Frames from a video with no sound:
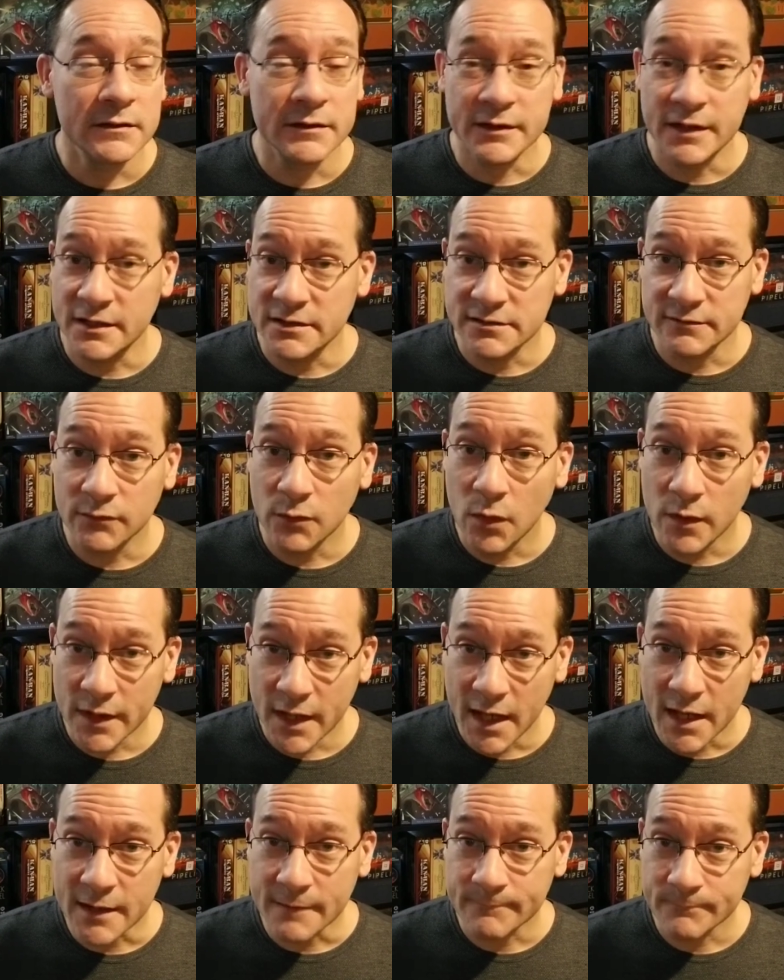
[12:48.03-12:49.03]
Gates of
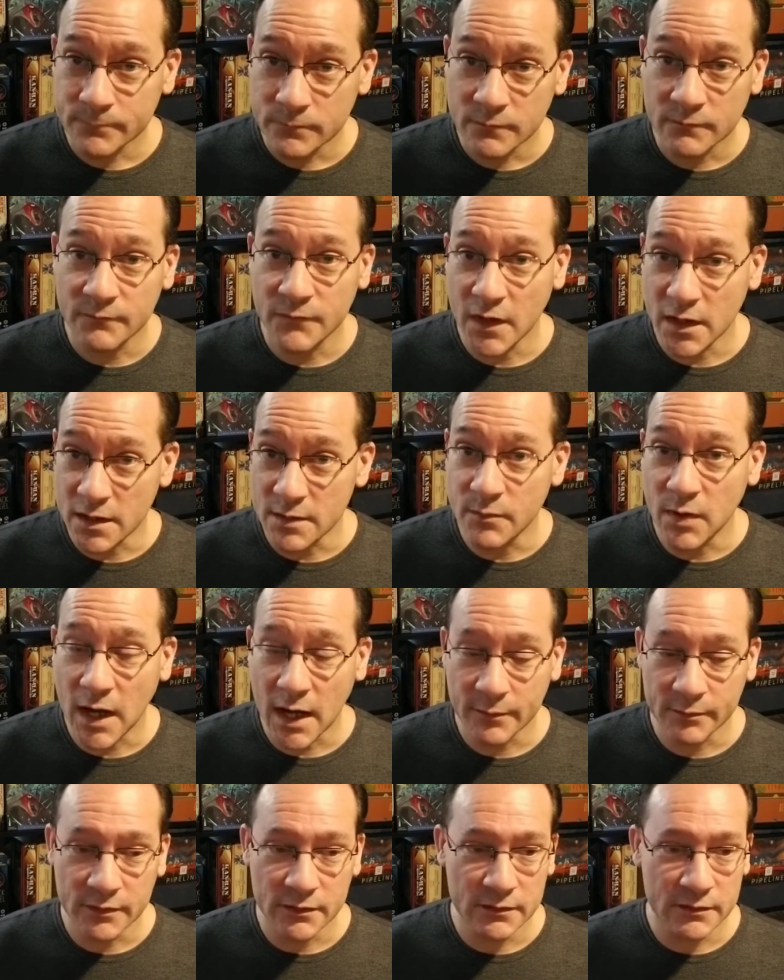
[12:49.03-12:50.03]
Loyang, very
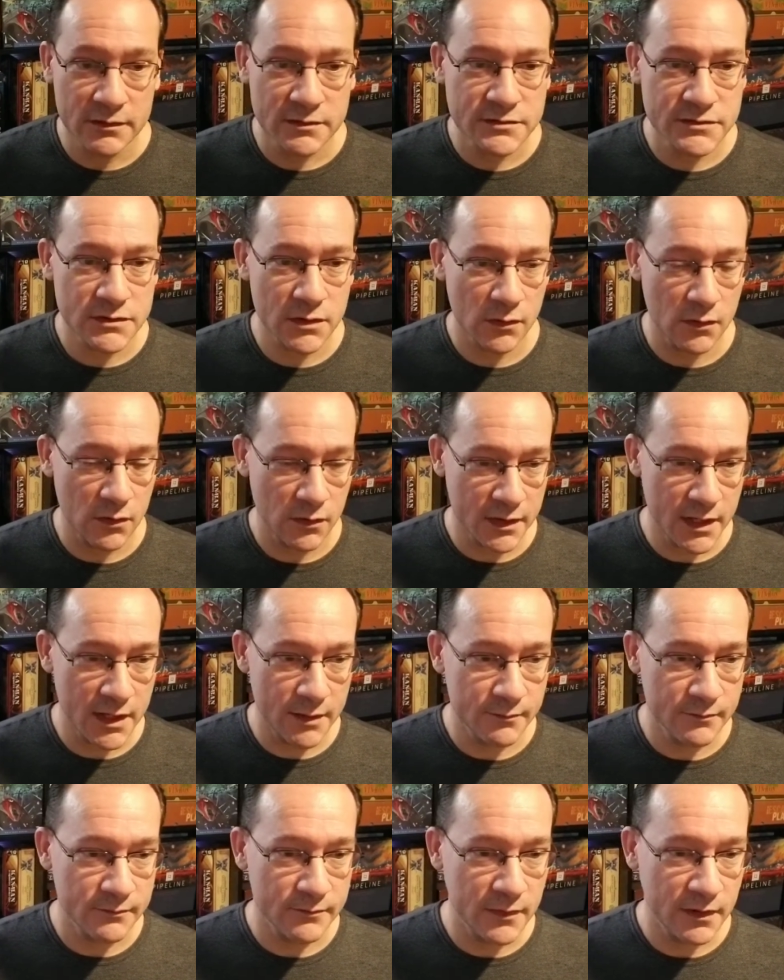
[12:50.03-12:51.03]
popular solo
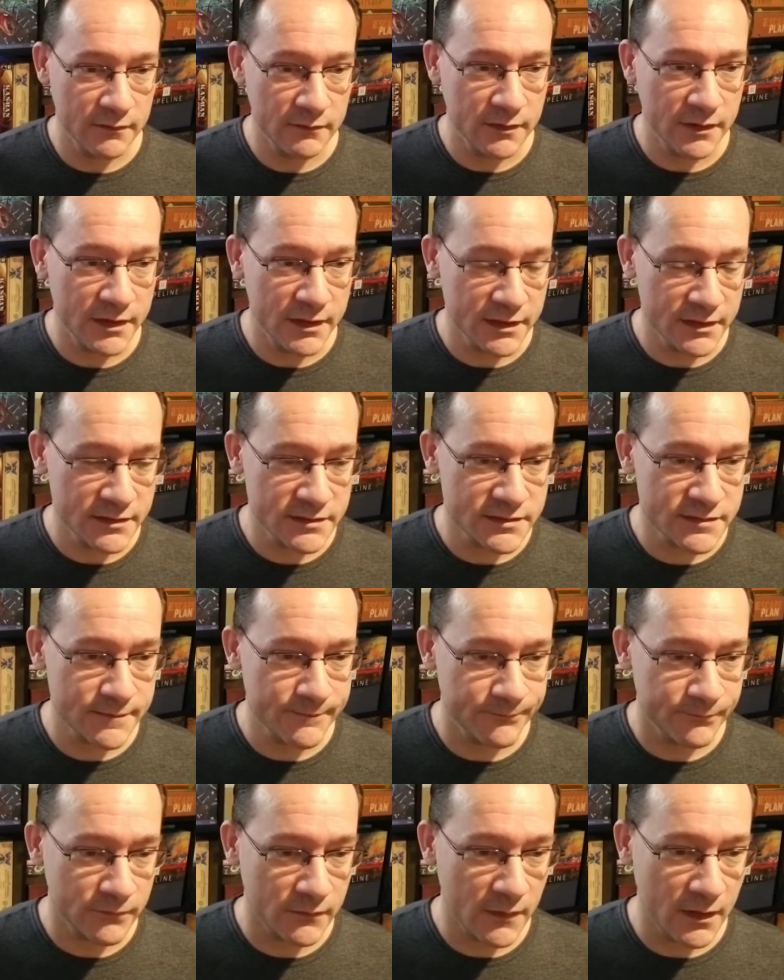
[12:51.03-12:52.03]
game of his,
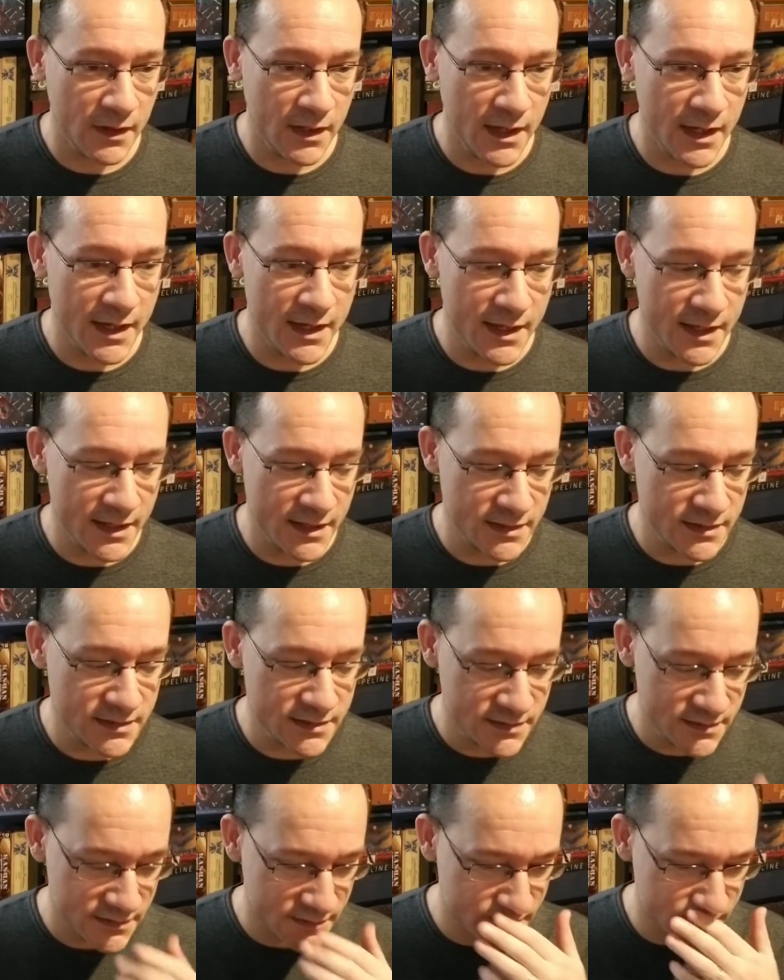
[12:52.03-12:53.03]

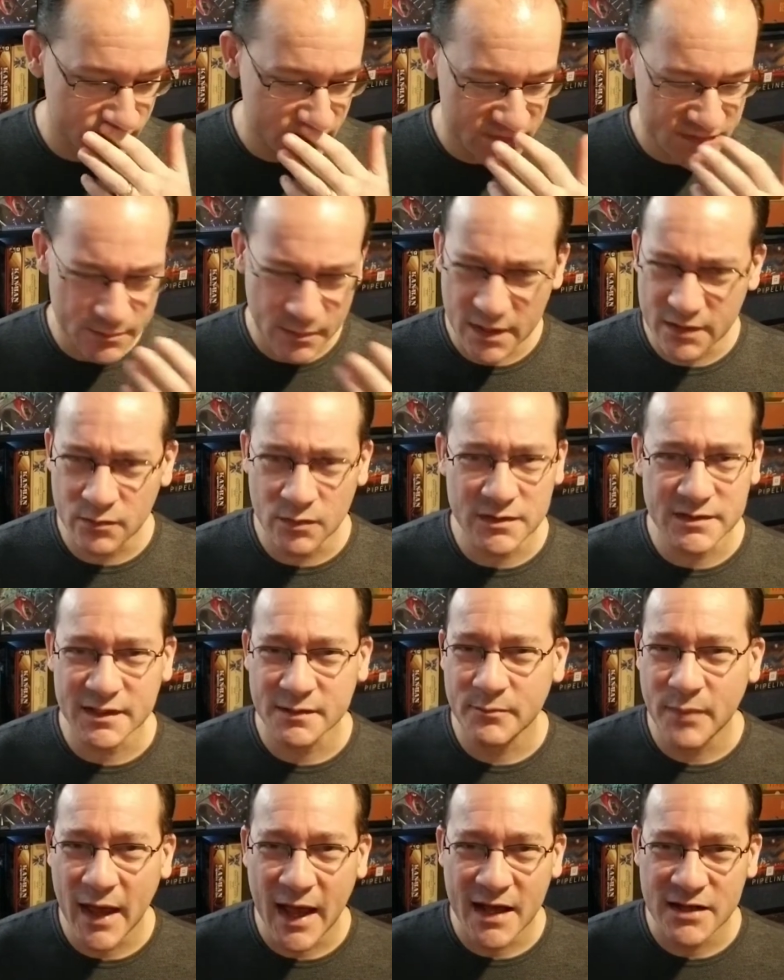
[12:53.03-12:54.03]
and some other ones
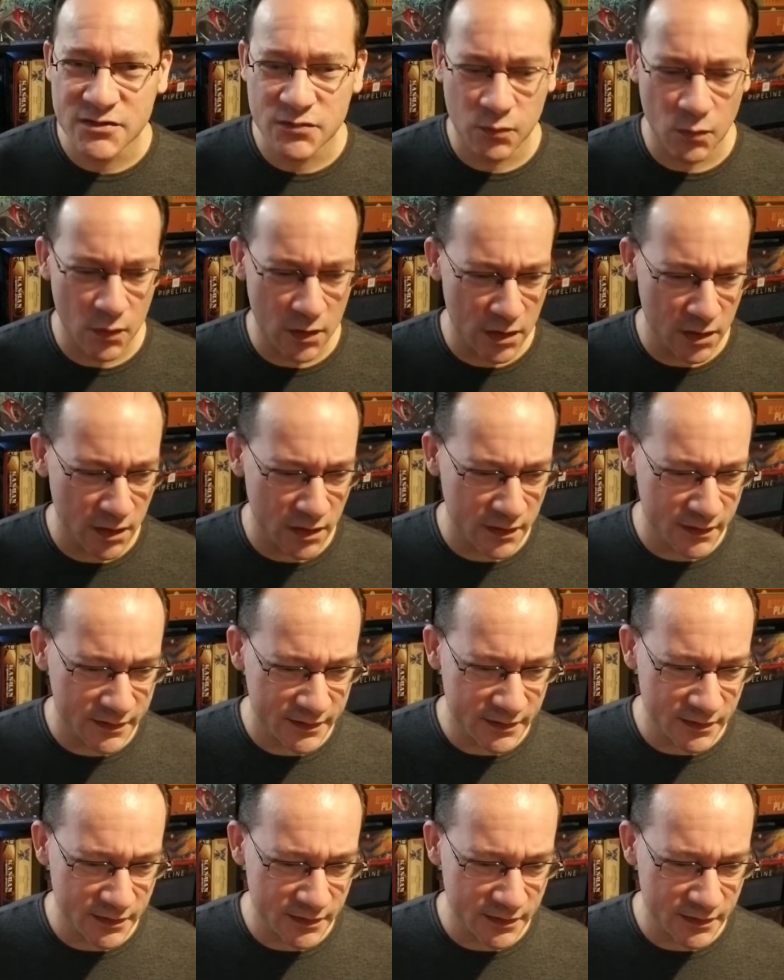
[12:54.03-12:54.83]
like Patchwork.